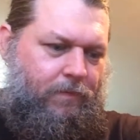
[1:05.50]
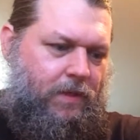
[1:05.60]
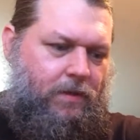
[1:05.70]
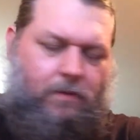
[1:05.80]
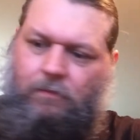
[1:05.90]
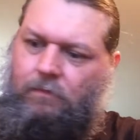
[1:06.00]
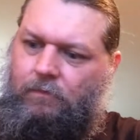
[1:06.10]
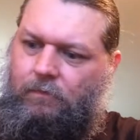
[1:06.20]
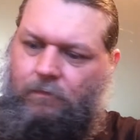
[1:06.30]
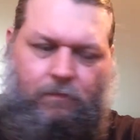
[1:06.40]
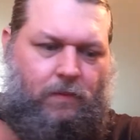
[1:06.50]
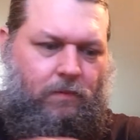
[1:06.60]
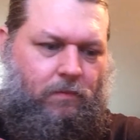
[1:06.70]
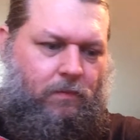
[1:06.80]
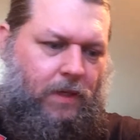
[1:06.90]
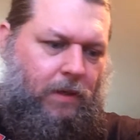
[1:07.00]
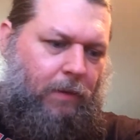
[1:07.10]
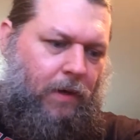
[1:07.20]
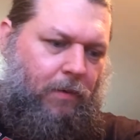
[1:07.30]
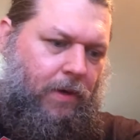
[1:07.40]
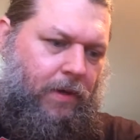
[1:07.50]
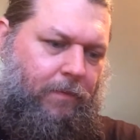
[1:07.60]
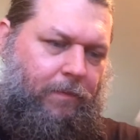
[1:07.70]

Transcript: system dealy bobber in it.